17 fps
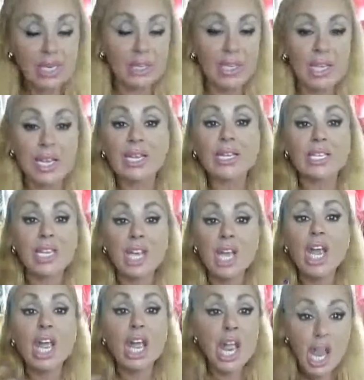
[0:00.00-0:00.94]
things,
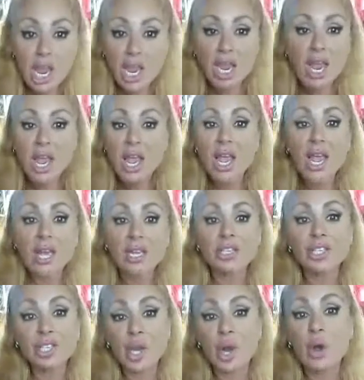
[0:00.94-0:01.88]

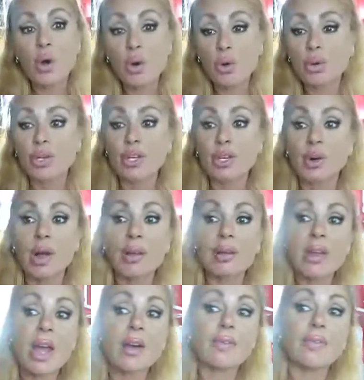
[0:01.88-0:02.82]
and so, you know,
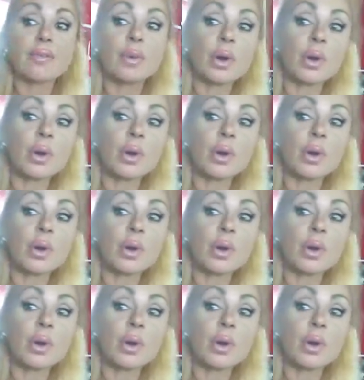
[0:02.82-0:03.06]
I'd have